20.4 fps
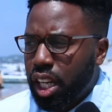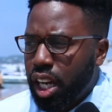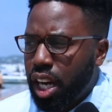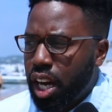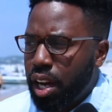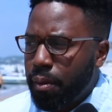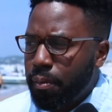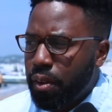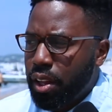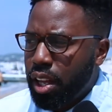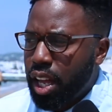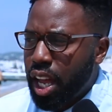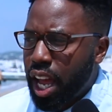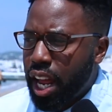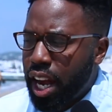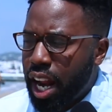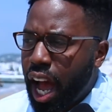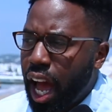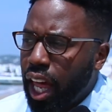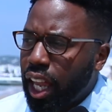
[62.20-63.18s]
Um,
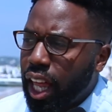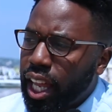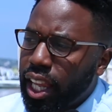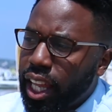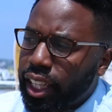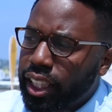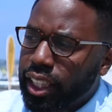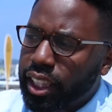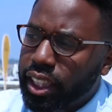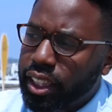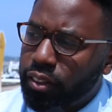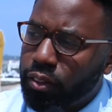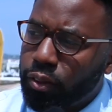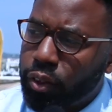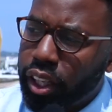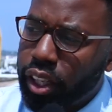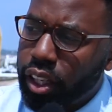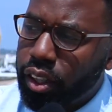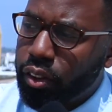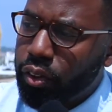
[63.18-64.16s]
and I, I, like to
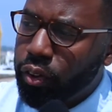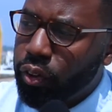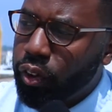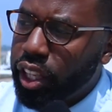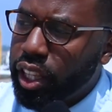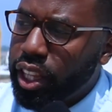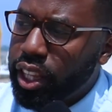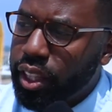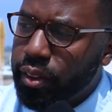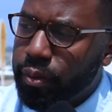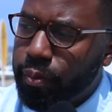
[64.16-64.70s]
re, re,